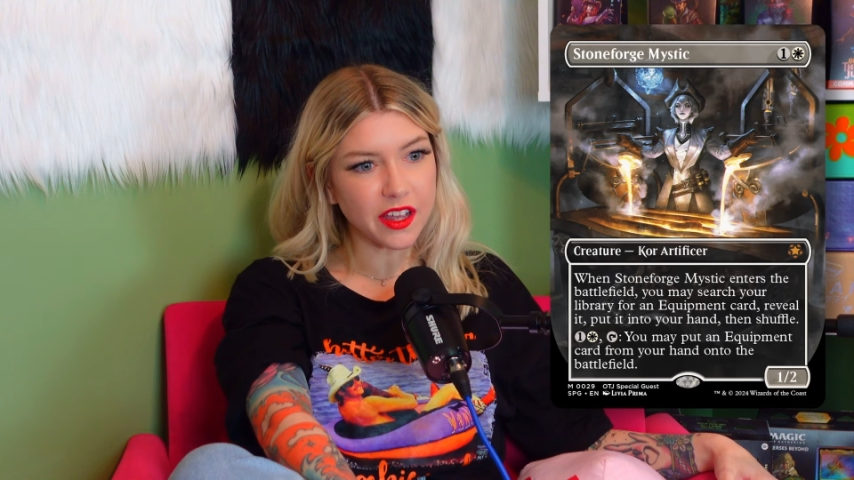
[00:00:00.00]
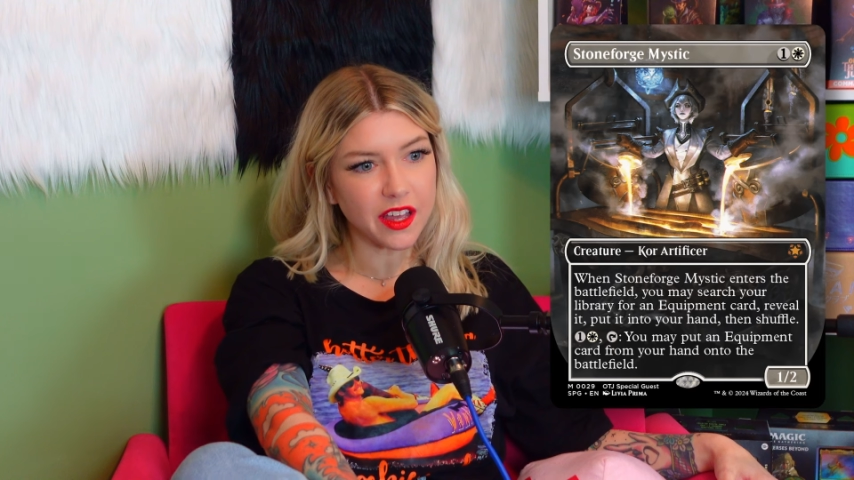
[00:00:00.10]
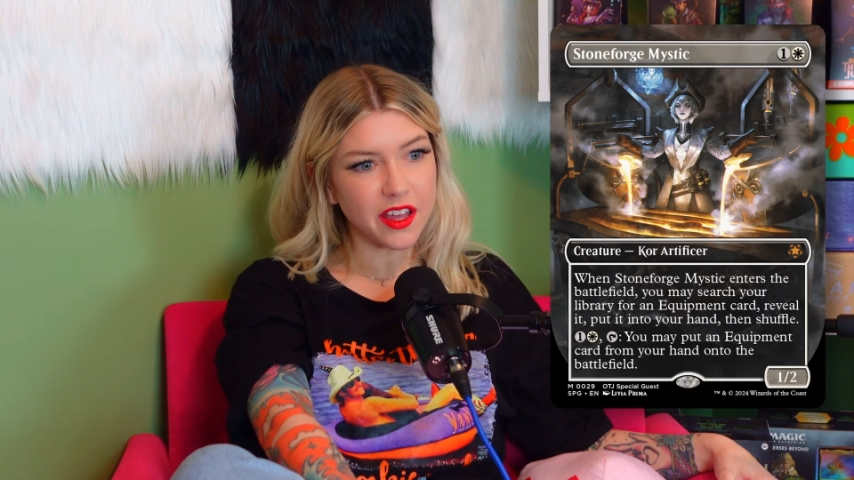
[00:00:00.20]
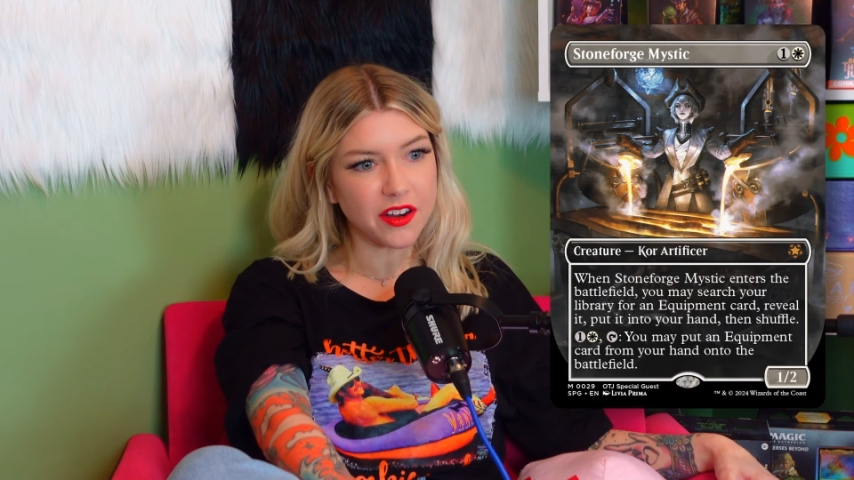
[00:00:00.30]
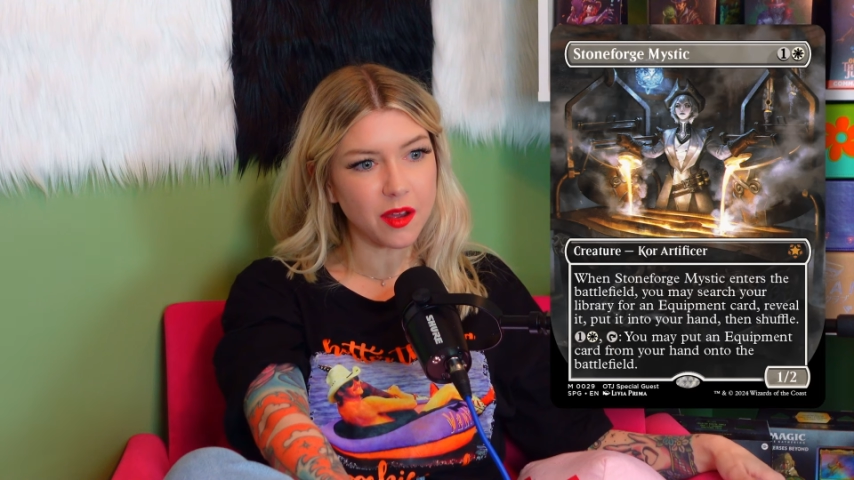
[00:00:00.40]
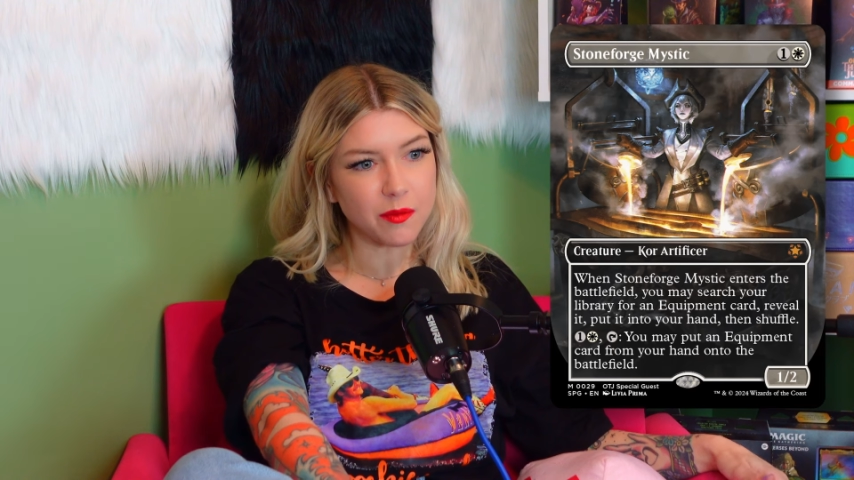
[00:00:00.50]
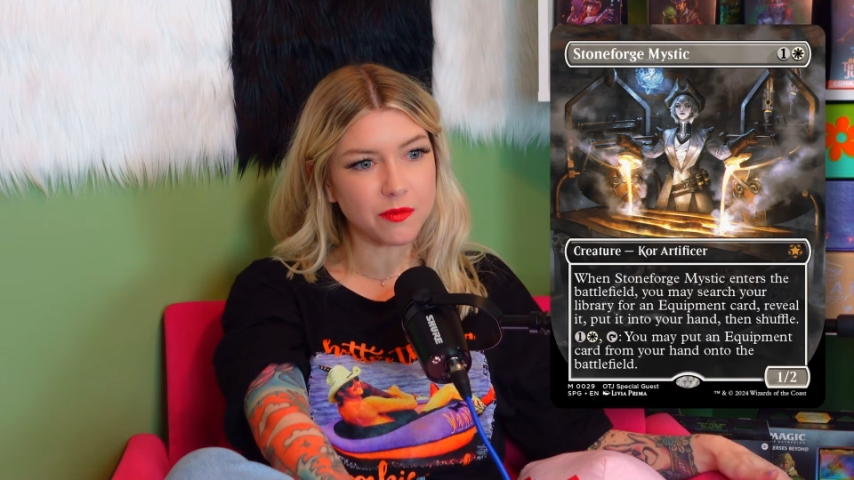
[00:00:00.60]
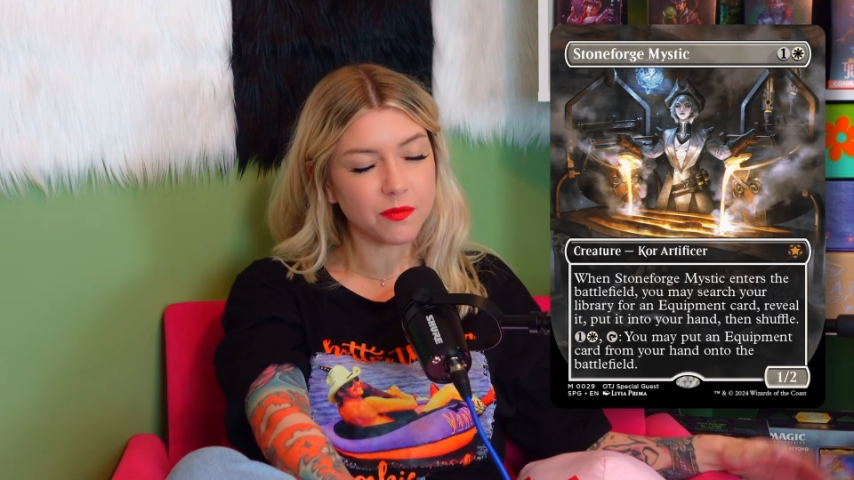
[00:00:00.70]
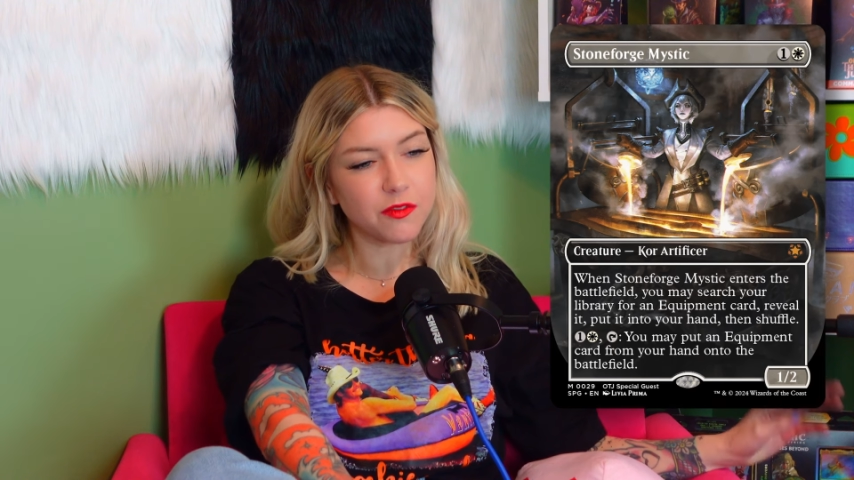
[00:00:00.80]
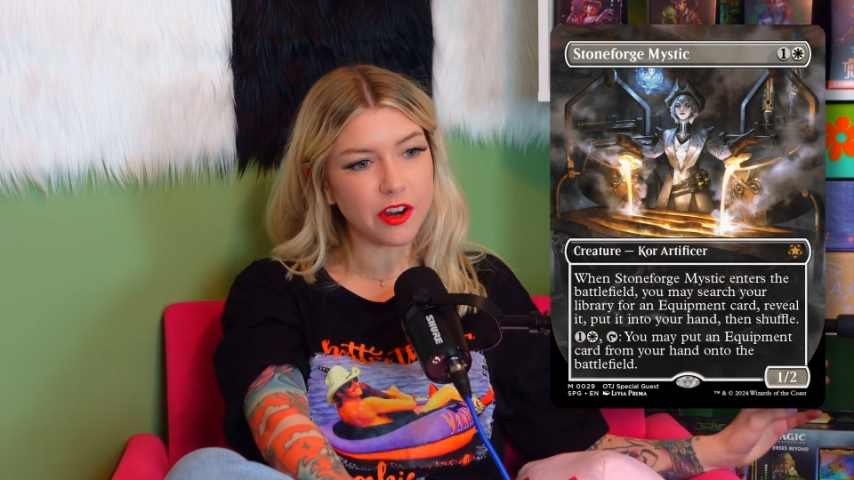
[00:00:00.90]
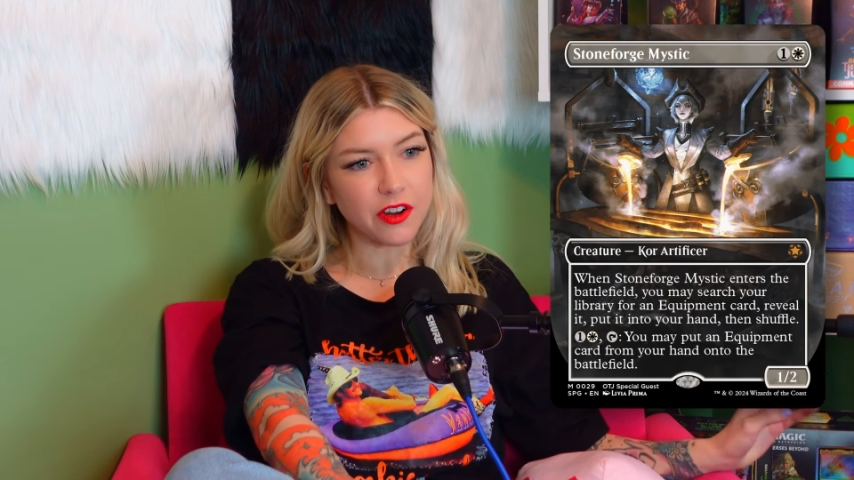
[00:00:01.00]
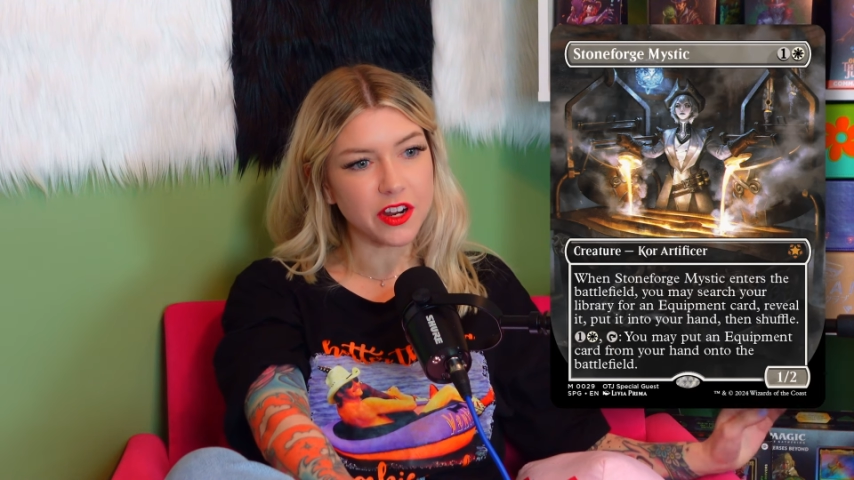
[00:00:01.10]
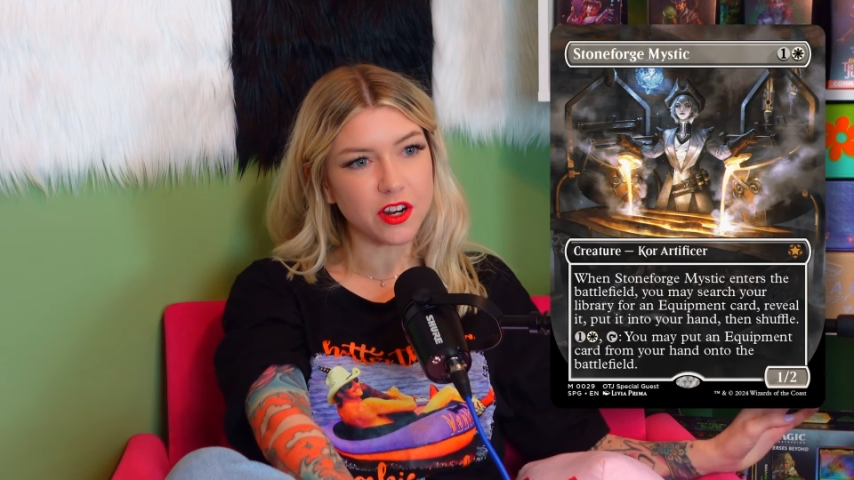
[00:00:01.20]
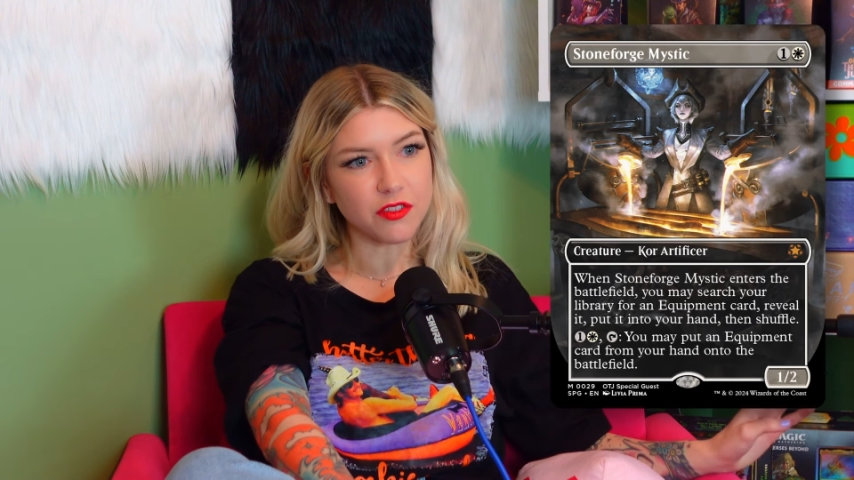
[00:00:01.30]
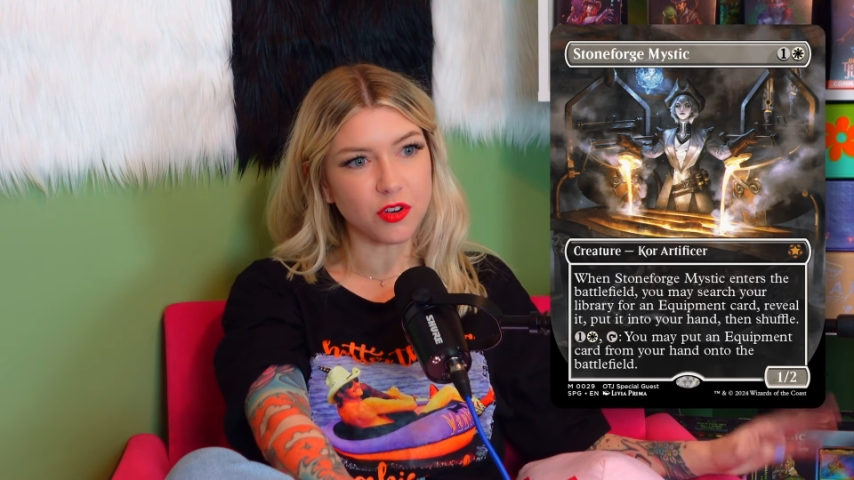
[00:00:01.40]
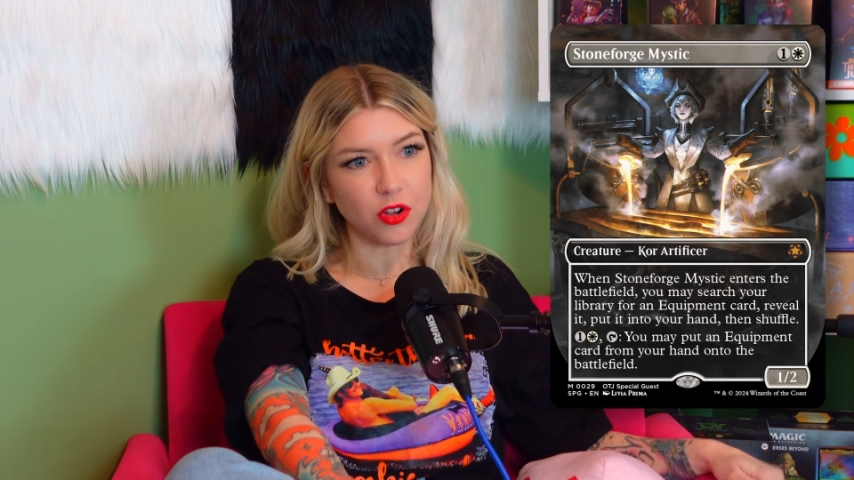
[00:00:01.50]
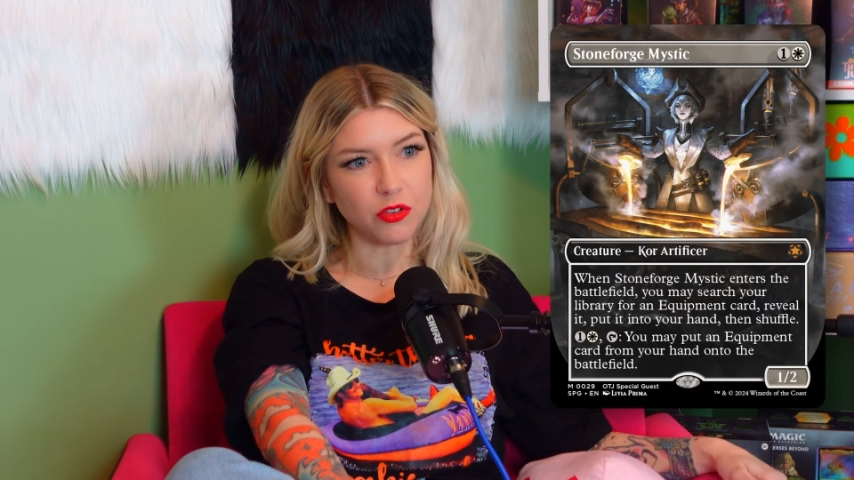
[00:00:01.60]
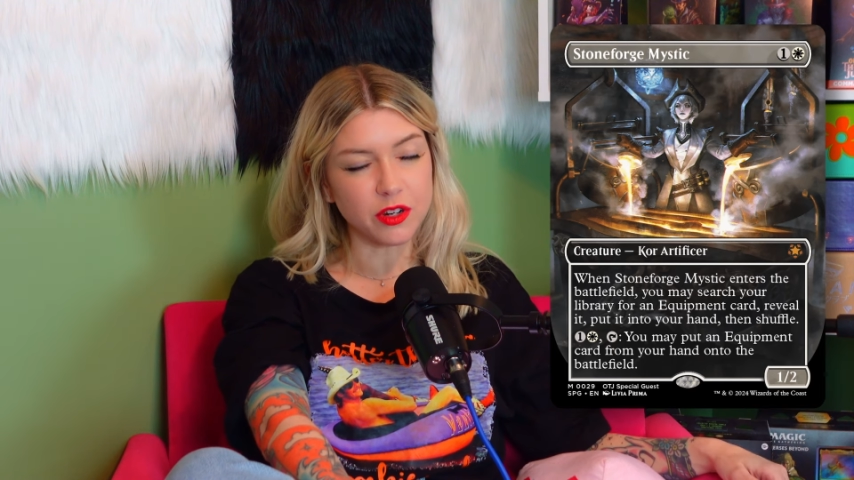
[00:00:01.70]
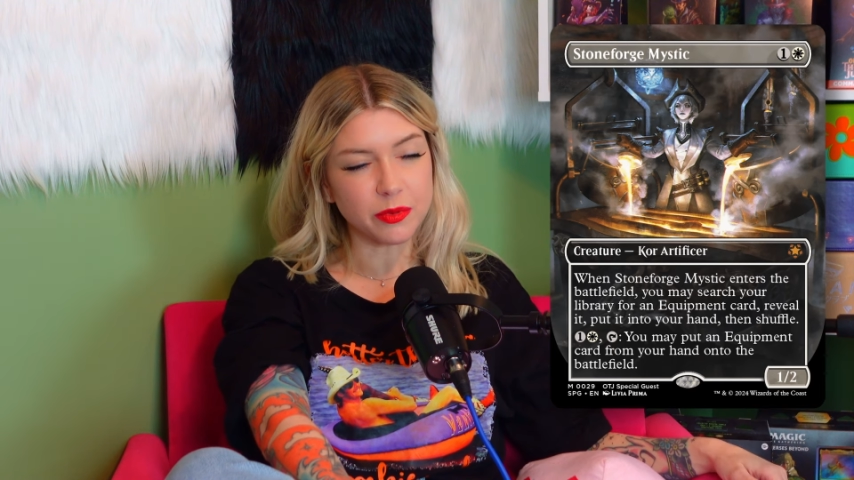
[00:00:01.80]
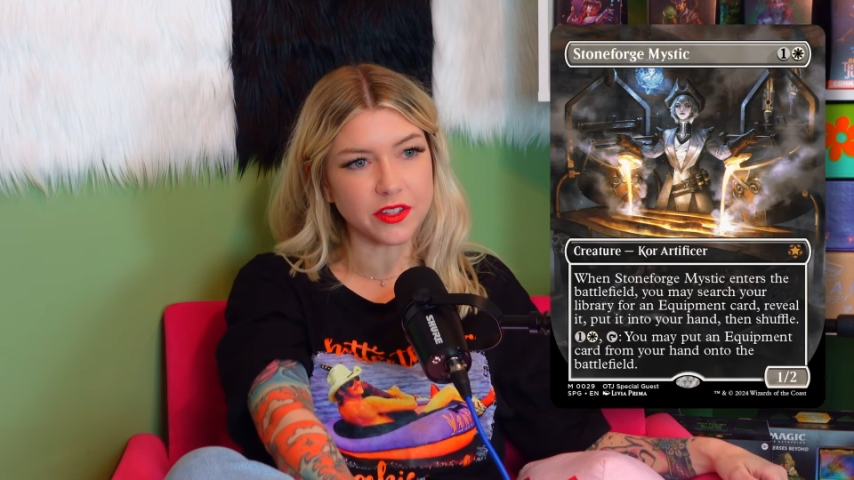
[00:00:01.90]
and I'm very here for all the
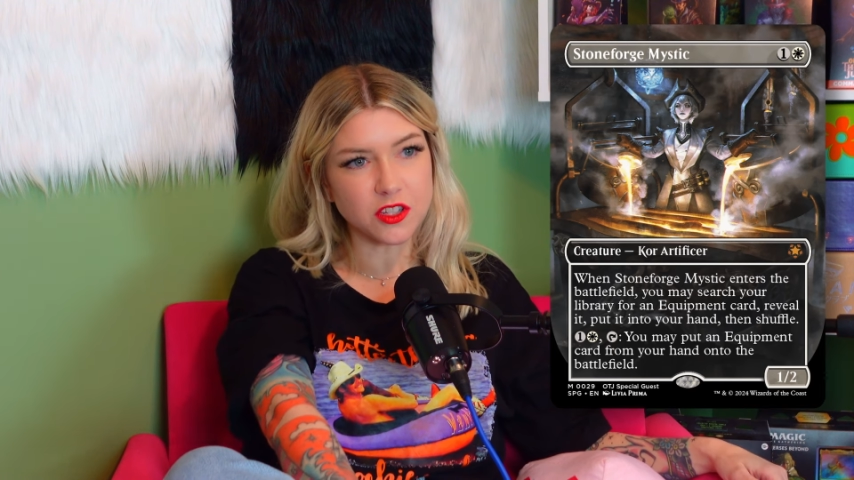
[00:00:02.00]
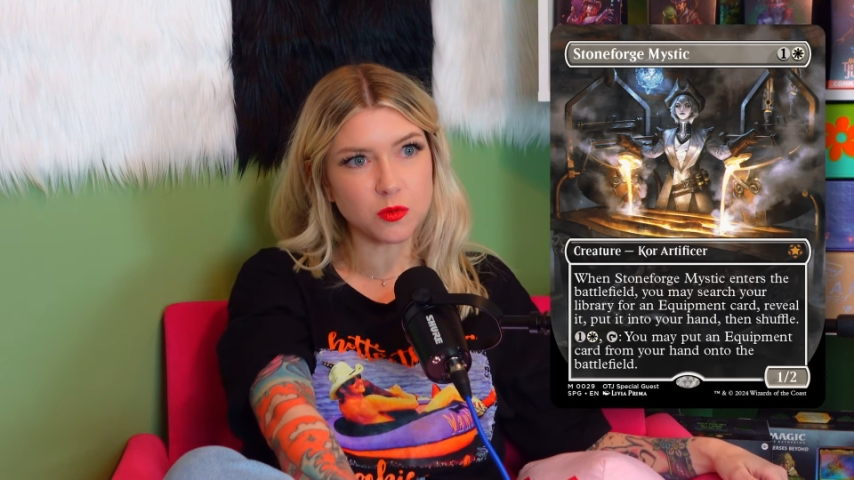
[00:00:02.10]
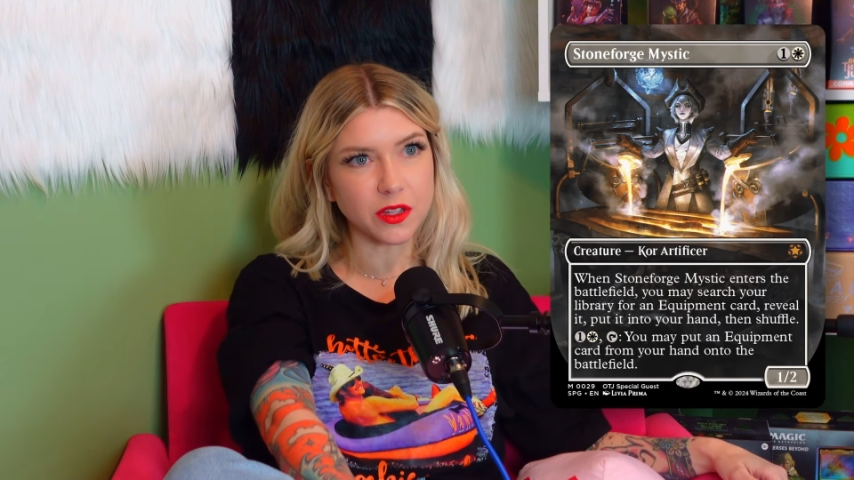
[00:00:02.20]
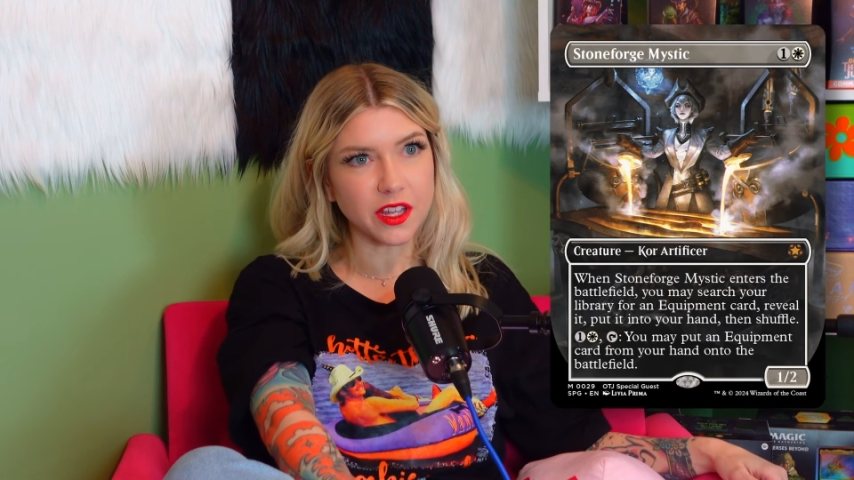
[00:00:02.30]
reprints it's been